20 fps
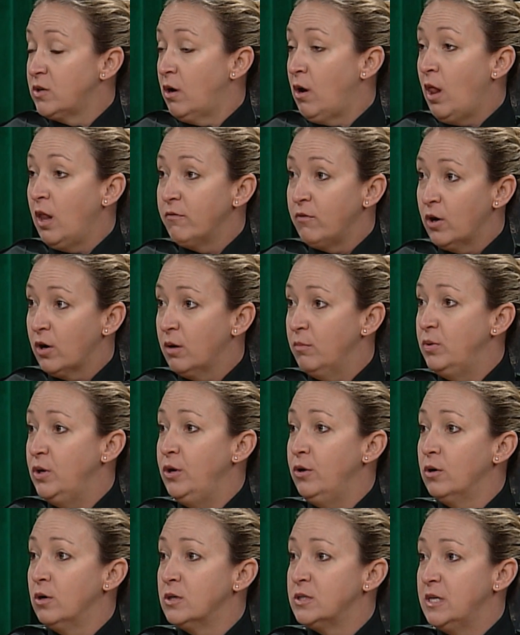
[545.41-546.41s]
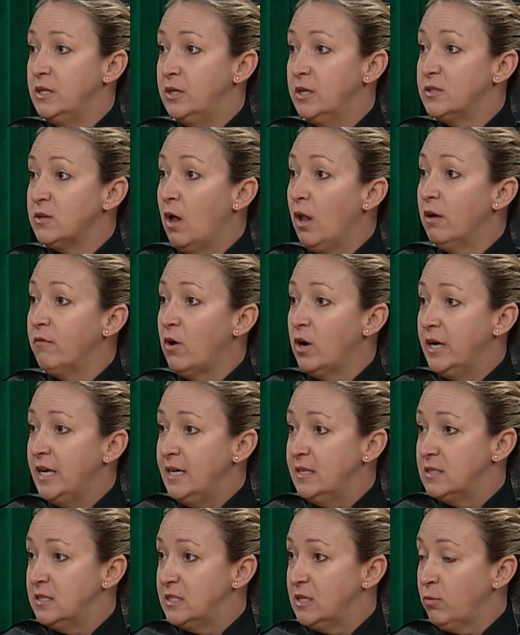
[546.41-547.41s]
on all of our computers and does all of our
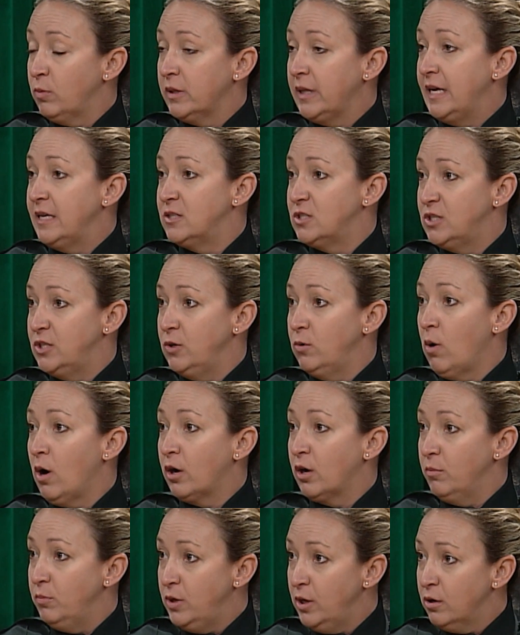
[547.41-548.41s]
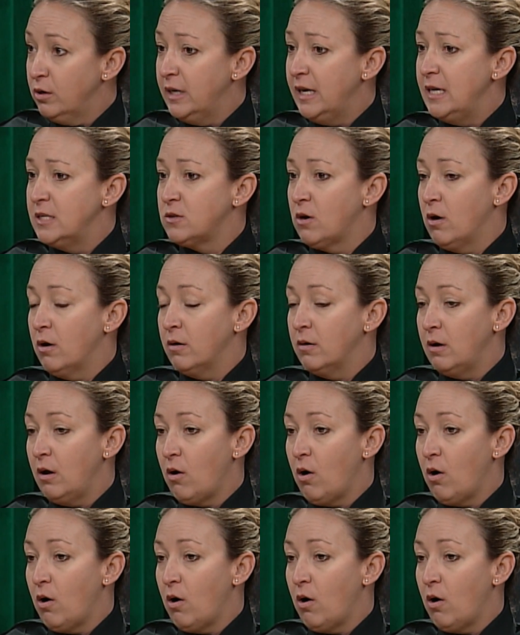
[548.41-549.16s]
needs as it relates to our computer needs, our